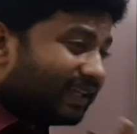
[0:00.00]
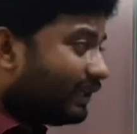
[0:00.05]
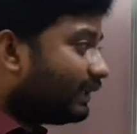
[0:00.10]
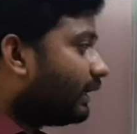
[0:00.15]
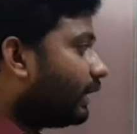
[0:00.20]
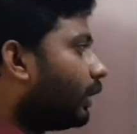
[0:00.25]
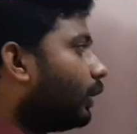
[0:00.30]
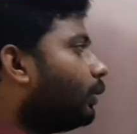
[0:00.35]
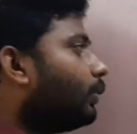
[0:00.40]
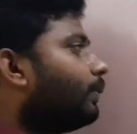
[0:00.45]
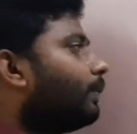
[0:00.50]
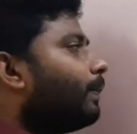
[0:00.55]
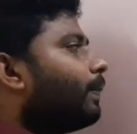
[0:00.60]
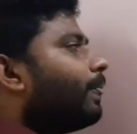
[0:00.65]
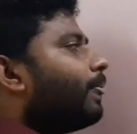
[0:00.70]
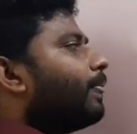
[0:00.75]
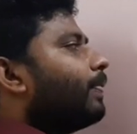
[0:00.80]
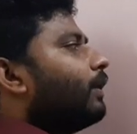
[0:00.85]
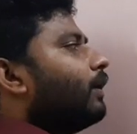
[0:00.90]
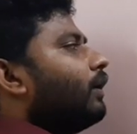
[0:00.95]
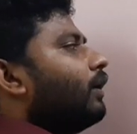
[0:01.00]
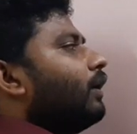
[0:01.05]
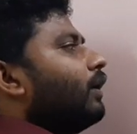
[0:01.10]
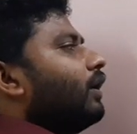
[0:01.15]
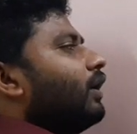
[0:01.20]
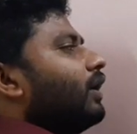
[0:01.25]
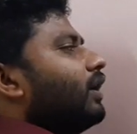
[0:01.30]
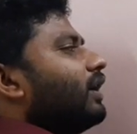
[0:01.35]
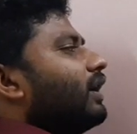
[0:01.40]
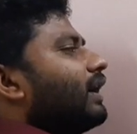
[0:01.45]
Now,
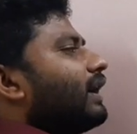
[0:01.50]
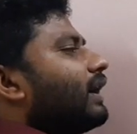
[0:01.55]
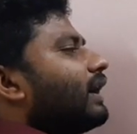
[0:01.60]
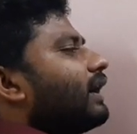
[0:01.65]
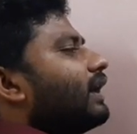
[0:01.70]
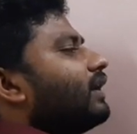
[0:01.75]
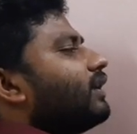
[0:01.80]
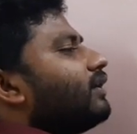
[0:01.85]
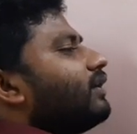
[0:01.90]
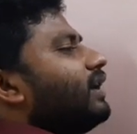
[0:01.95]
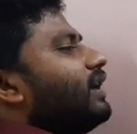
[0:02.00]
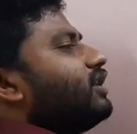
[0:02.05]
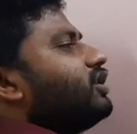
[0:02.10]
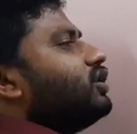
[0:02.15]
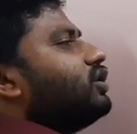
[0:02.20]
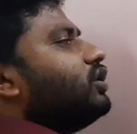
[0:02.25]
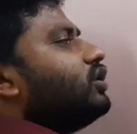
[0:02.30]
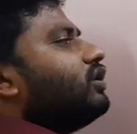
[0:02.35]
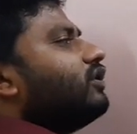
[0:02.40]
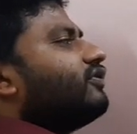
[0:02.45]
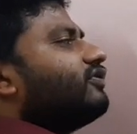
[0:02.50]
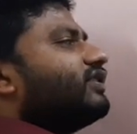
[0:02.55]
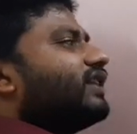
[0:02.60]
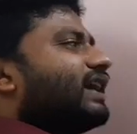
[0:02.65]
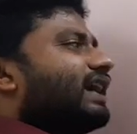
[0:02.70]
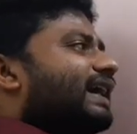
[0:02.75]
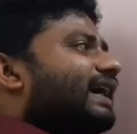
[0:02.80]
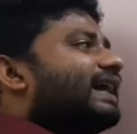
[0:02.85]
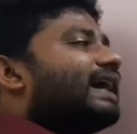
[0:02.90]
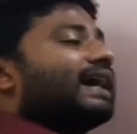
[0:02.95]
ratio of
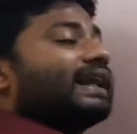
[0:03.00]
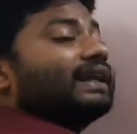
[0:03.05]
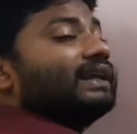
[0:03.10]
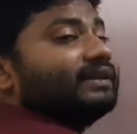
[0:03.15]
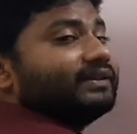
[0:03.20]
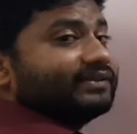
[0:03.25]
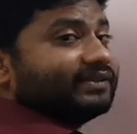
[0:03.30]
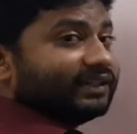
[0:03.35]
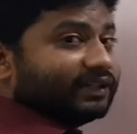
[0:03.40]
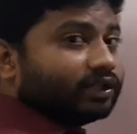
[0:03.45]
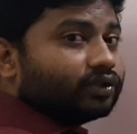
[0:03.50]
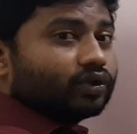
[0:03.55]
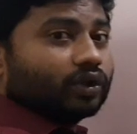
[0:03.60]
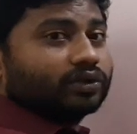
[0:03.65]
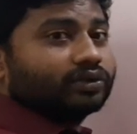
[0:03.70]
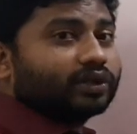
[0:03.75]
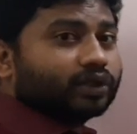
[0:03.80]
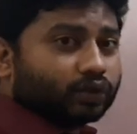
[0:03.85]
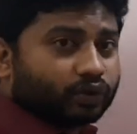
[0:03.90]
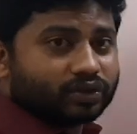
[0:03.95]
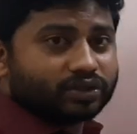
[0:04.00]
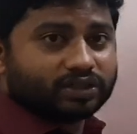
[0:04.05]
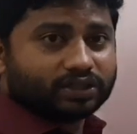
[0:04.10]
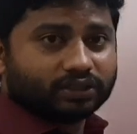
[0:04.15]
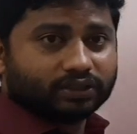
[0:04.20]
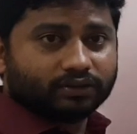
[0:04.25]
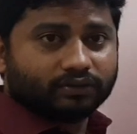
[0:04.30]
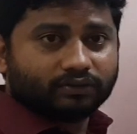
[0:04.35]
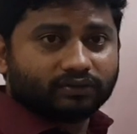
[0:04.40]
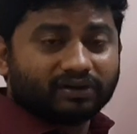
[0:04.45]
the currents, it is also a question.
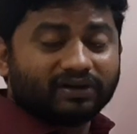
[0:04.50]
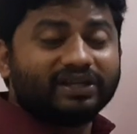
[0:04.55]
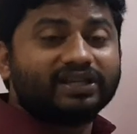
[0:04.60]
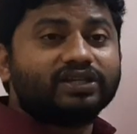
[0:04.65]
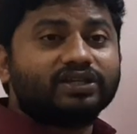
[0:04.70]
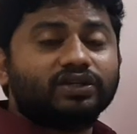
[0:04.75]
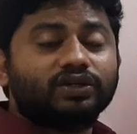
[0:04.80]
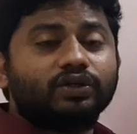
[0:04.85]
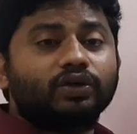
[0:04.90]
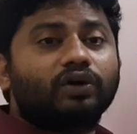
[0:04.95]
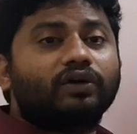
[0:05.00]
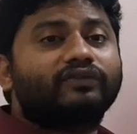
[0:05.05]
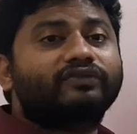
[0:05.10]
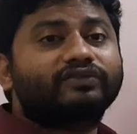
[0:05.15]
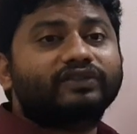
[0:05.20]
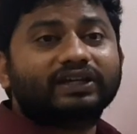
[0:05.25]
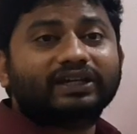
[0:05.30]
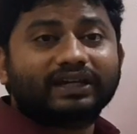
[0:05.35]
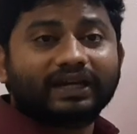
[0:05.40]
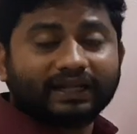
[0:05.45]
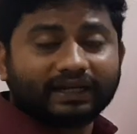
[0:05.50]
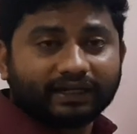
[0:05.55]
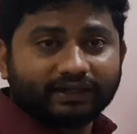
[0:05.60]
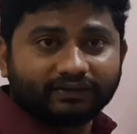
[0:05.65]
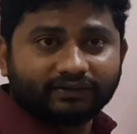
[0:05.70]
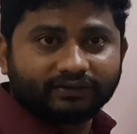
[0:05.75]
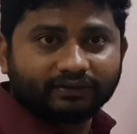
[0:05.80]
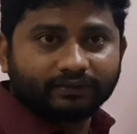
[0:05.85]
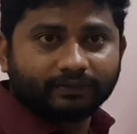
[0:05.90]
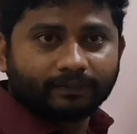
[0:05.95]
Ratio of the
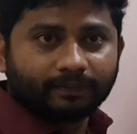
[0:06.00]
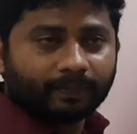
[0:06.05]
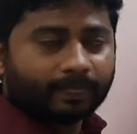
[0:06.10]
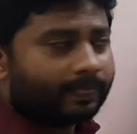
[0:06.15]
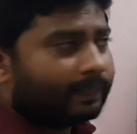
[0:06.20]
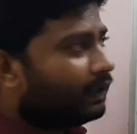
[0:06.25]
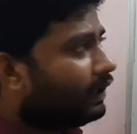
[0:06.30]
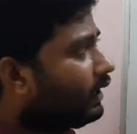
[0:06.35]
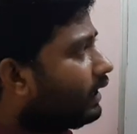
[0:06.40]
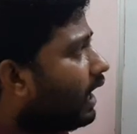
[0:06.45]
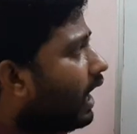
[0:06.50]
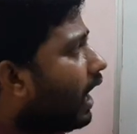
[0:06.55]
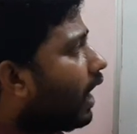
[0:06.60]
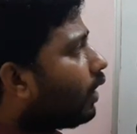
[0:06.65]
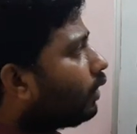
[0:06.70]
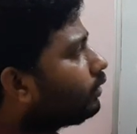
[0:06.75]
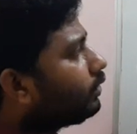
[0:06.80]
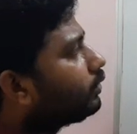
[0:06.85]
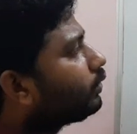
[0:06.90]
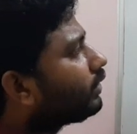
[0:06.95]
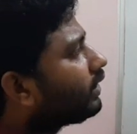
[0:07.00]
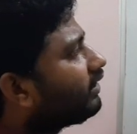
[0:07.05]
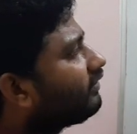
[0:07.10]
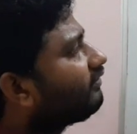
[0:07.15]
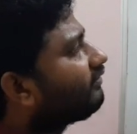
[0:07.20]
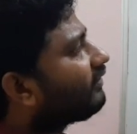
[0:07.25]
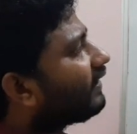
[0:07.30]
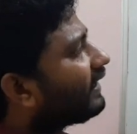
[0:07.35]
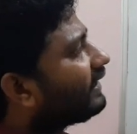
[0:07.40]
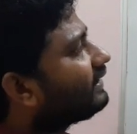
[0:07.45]
currents. How you can
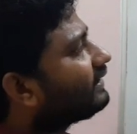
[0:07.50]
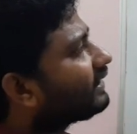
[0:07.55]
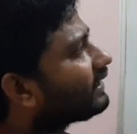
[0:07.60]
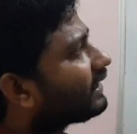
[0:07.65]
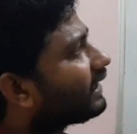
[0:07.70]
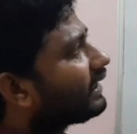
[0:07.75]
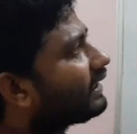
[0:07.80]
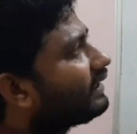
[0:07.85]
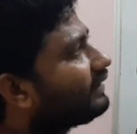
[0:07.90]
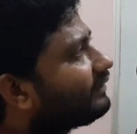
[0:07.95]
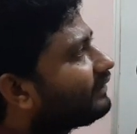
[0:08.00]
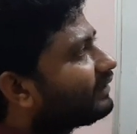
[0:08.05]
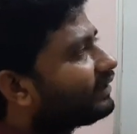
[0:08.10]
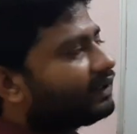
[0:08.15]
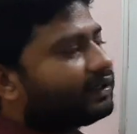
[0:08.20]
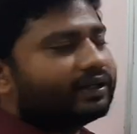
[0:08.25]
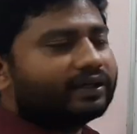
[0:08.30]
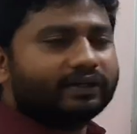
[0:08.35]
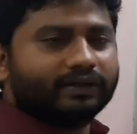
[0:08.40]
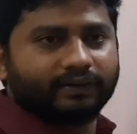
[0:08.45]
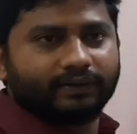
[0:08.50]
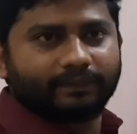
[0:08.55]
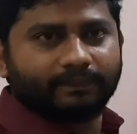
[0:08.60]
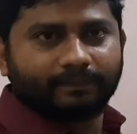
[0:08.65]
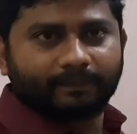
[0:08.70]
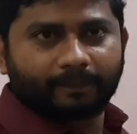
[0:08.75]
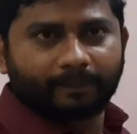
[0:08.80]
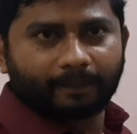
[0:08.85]
find the currents here?